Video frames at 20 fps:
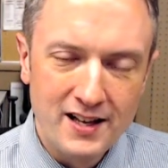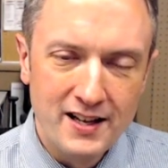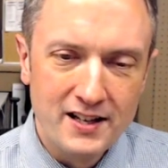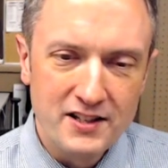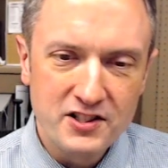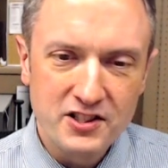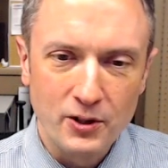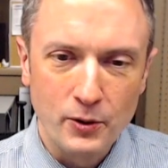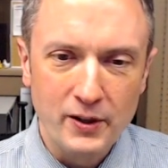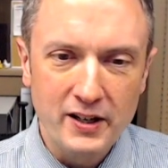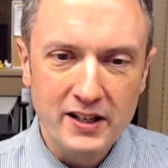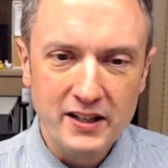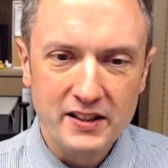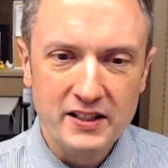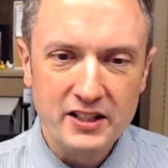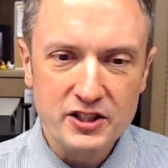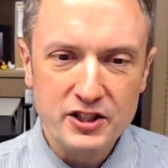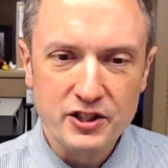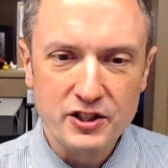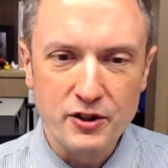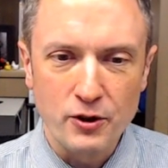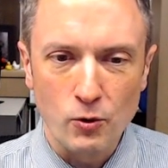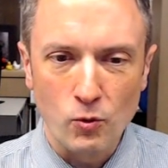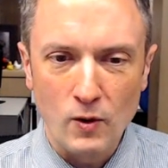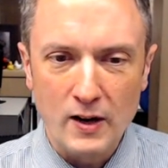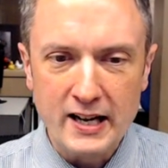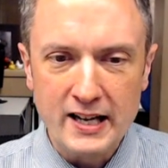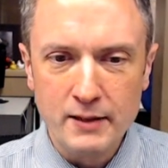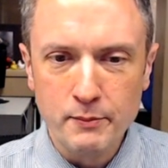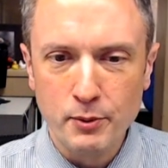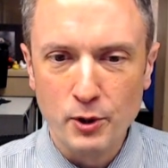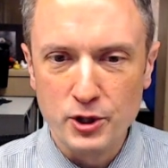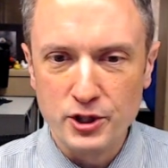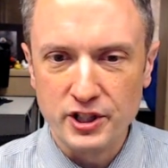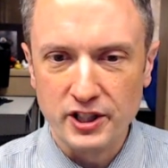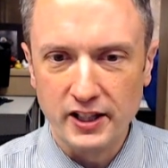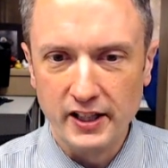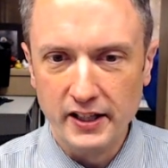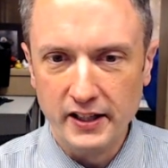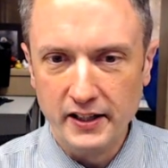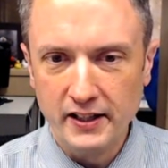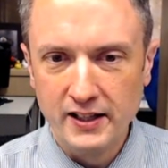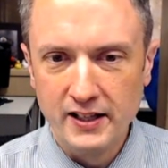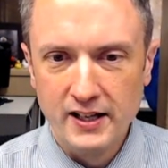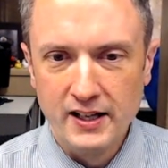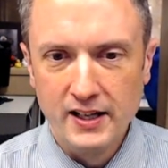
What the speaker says: So in addition to the rain pushing in,